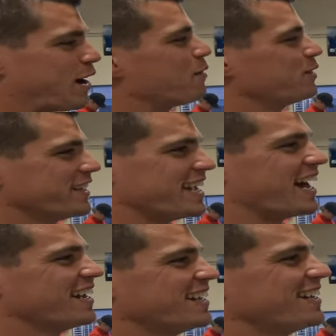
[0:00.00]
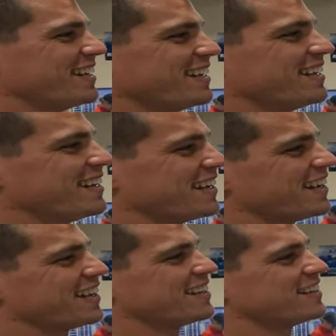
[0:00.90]
Probably, so yeah. Just
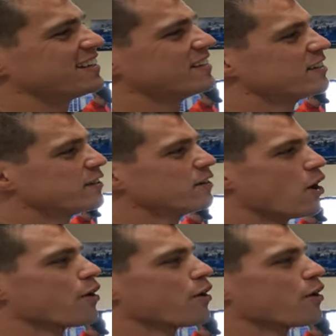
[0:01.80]
judge it and then give us a call.